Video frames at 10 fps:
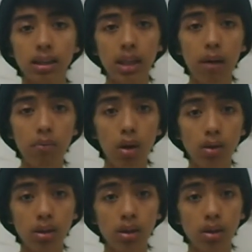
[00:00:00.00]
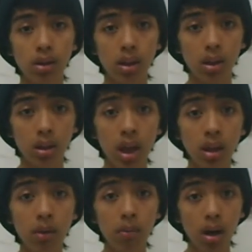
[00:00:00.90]
some most
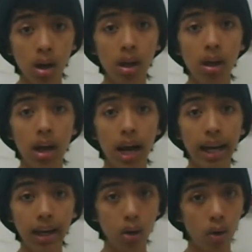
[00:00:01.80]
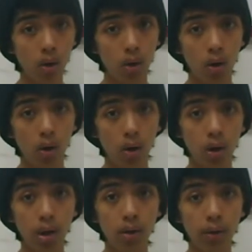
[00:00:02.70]
notable Hyco
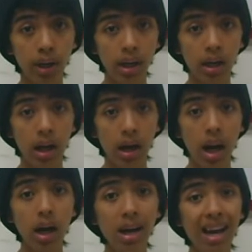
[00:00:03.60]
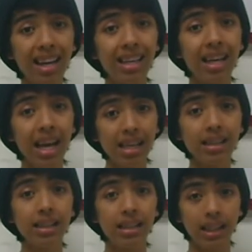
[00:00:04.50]
or
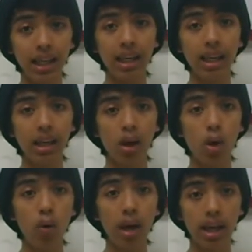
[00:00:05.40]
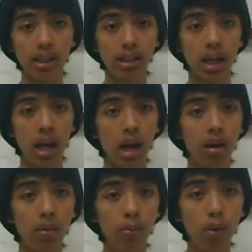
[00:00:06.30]
RISC OS,
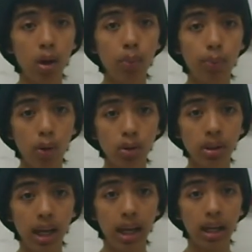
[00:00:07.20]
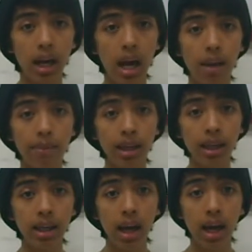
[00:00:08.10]
Morphos, and
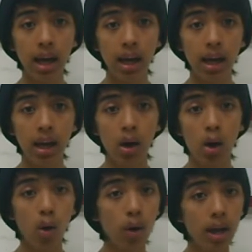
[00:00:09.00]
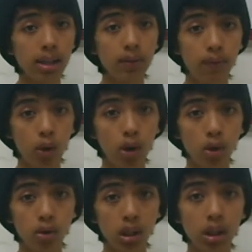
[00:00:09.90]
Amiga OS/4
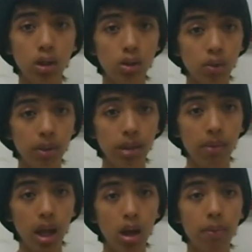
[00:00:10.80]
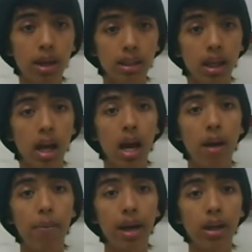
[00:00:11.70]
continue to be developed as
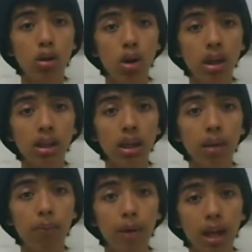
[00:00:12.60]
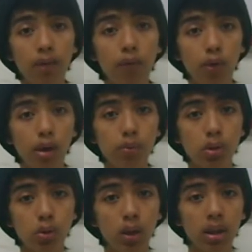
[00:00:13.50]
minority platforms
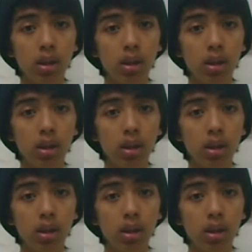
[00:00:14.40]
to